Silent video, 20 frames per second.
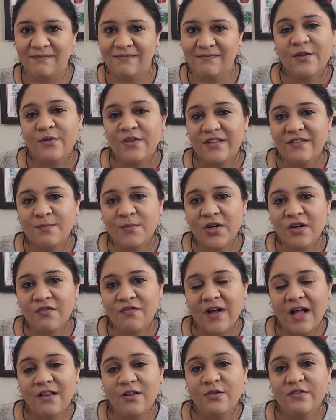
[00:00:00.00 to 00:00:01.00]
So this book
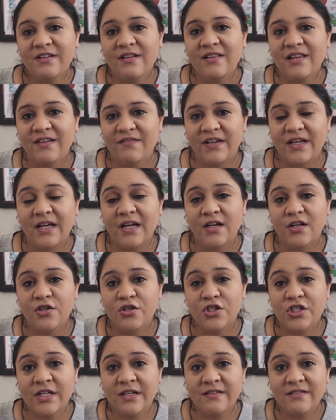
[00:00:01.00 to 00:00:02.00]
follows
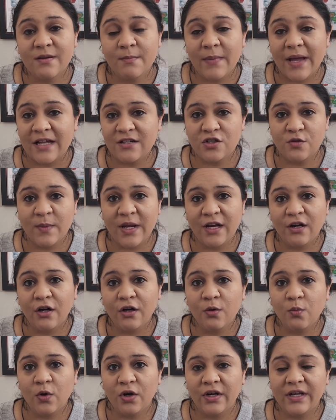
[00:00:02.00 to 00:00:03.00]
Olivia. She is a
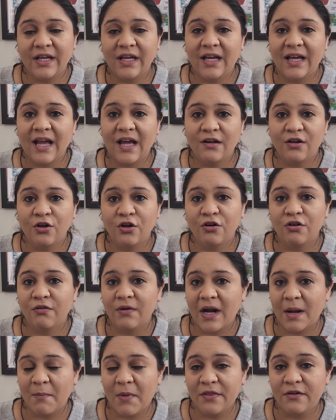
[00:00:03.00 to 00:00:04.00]
matchmaker working at her
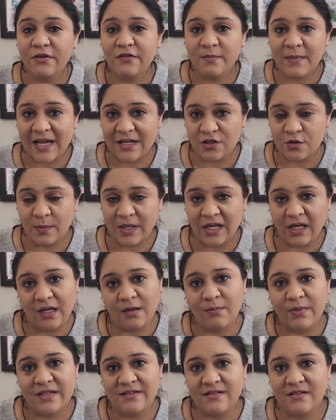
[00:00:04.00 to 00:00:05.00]
grandmother's
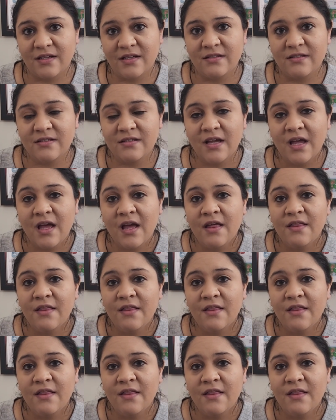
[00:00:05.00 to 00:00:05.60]
matchmaking business.